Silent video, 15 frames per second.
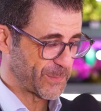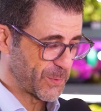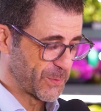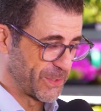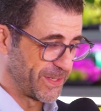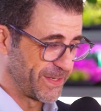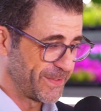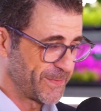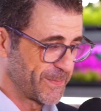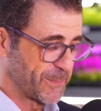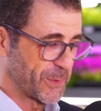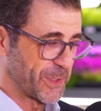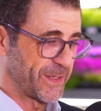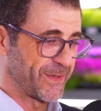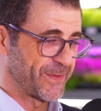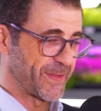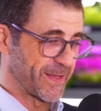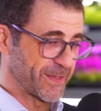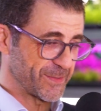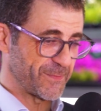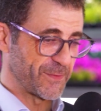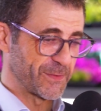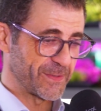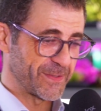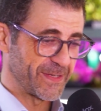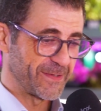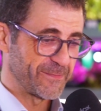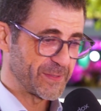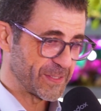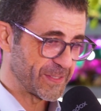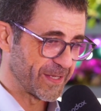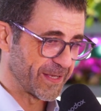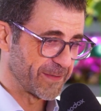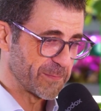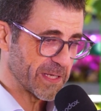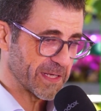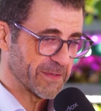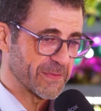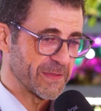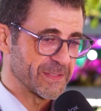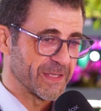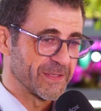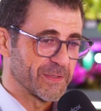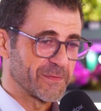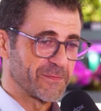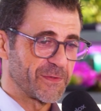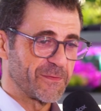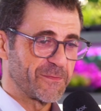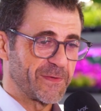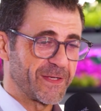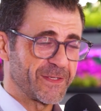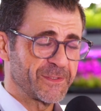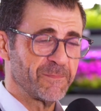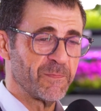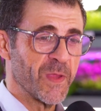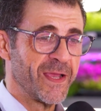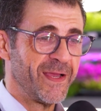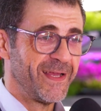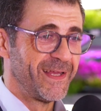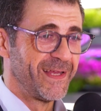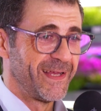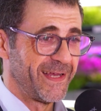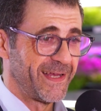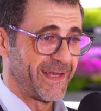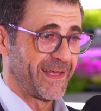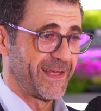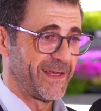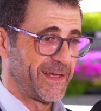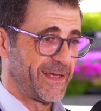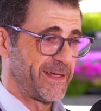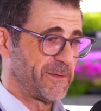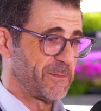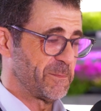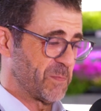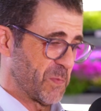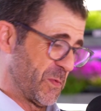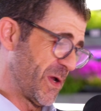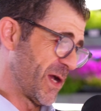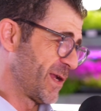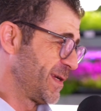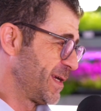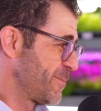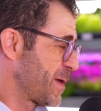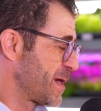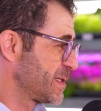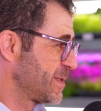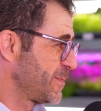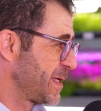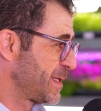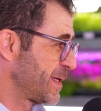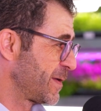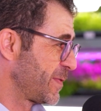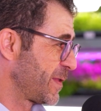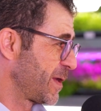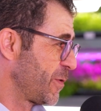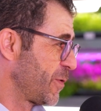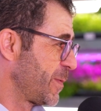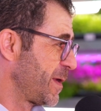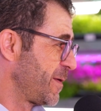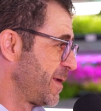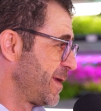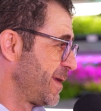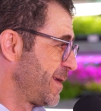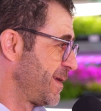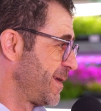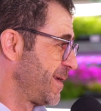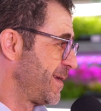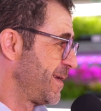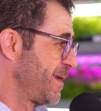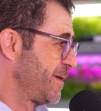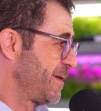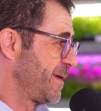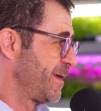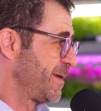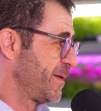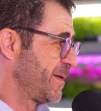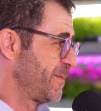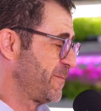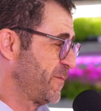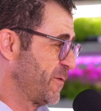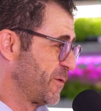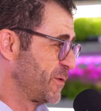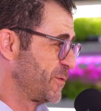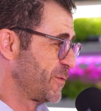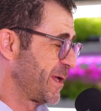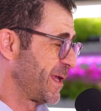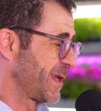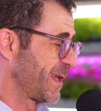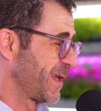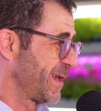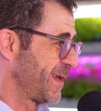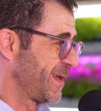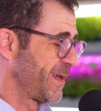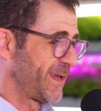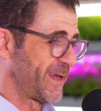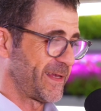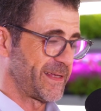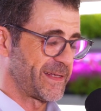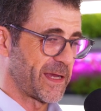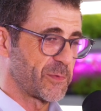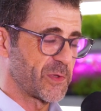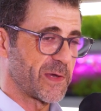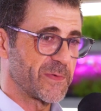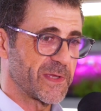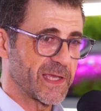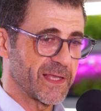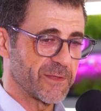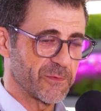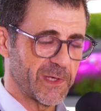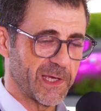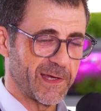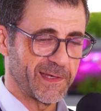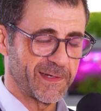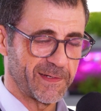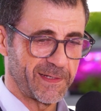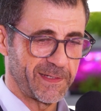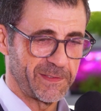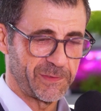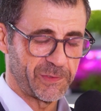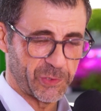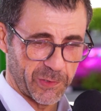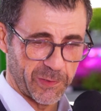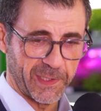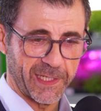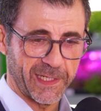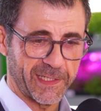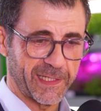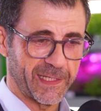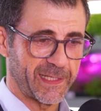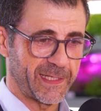All right. Well, thanks for visiting and making this interview first. We are here participating in the Global Food Week in Abu Dhabi, and we are enjoying